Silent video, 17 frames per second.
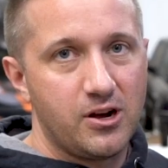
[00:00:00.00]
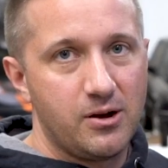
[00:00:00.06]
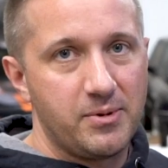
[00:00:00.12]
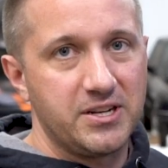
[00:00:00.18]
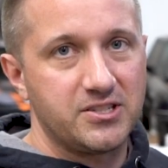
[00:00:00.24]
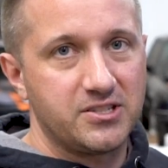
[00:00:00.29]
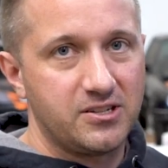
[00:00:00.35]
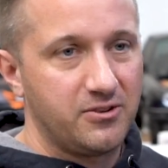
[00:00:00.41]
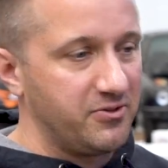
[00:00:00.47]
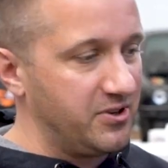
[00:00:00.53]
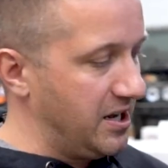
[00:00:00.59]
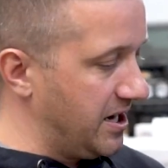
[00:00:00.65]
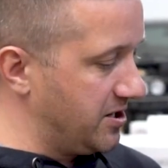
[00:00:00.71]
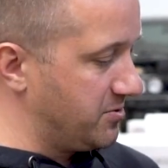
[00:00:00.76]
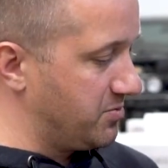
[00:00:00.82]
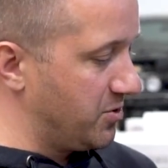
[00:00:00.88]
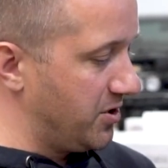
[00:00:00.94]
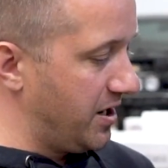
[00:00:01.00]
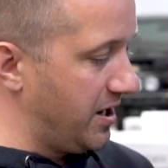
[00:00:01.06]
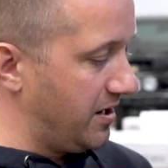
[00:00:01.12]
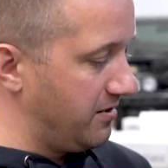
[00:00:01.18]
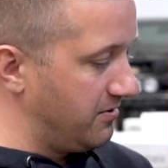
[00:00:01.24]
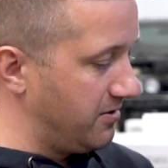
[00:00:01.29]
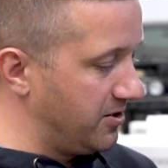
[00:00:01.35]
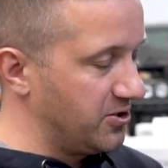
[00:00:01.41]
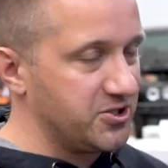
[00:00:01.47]
call myself an expert
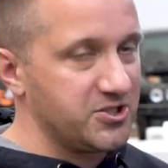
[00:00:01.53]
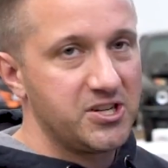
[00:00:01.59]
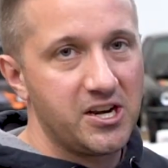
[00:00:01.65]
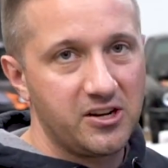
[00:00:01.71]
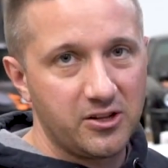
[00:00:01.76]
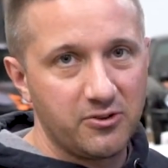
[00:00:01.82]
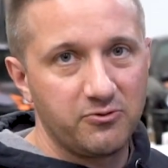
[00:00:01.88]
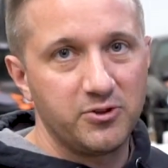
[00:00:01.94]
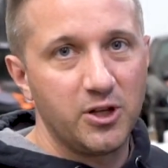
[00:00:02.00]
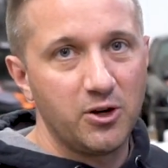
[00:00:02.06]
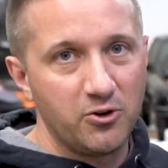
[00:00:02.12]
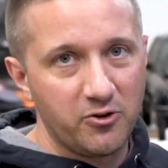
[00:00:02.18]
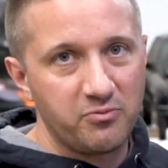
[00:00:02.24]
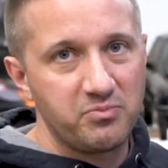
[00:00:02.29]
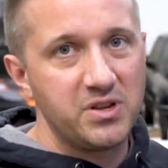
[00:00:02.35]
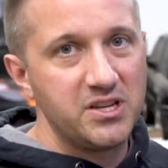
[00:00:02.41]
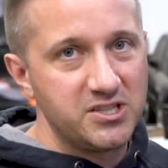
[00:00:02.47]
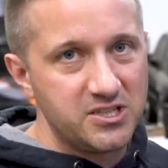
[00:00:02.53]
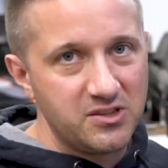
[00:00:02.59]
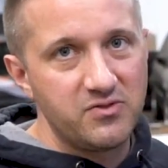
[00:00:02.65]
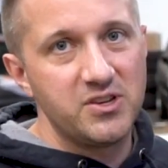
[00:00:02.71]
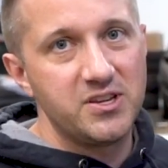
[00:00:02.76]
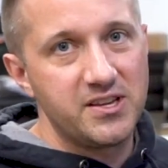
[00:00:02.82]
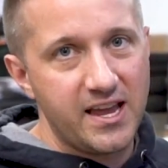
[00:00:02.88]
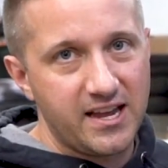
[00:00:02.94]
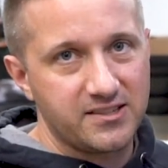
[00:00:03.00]
at understanding the flow of
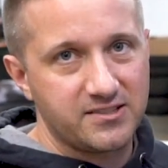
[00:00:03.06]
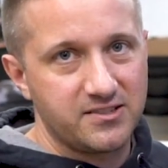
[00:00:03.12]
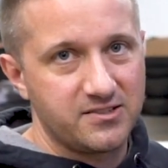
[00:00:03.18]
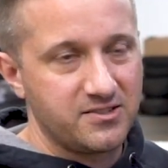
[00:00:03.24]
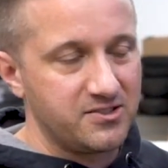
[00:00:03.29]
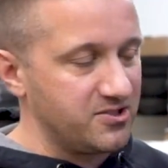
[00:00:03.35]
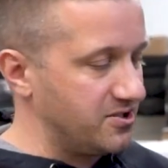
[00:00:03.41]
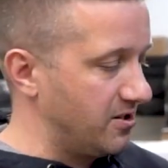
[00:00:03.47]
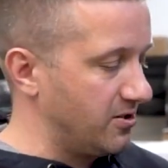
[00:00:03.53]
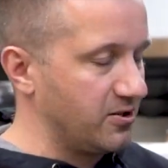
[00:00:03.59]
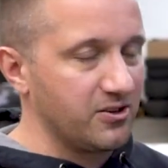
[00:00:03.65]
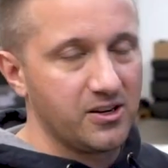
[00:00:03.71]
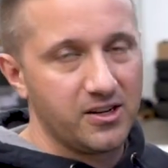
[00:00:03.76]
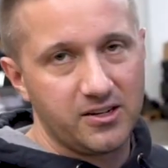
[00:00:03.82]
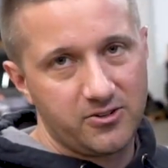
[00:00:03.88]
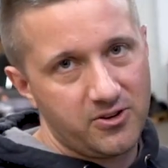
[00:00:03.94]
PCV gases and stuff or uh,